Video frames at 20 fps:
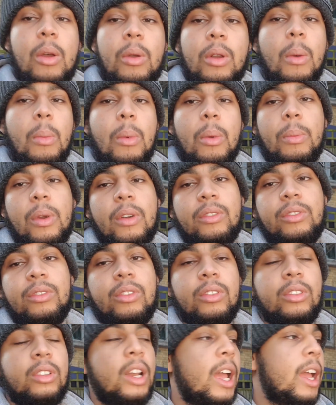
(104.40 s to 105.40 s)
come on bruv,
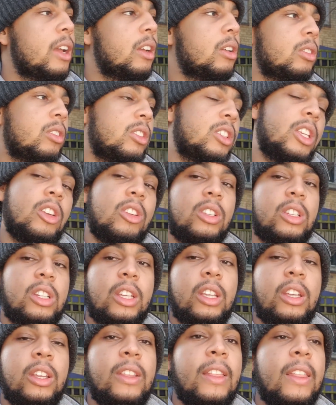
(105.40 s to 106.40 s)
like
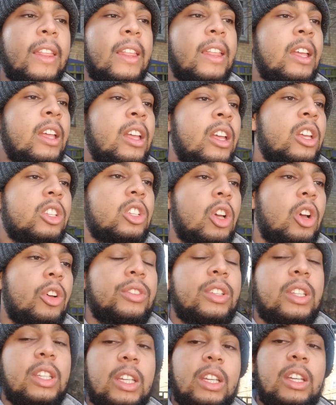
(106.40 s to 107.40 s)
seriously. So
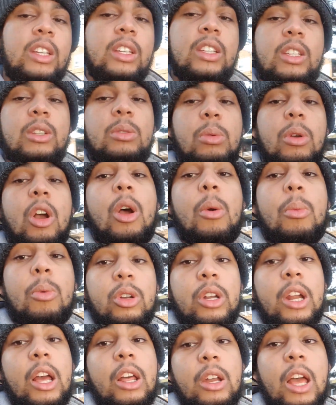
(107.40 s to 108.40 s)
obviously, since my car
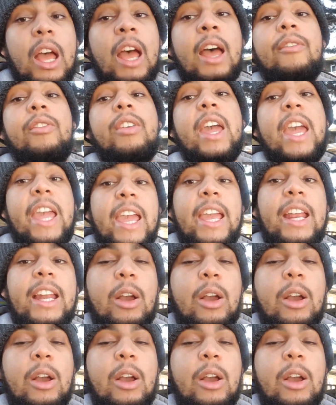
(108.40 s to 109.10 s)
broke down, I have AA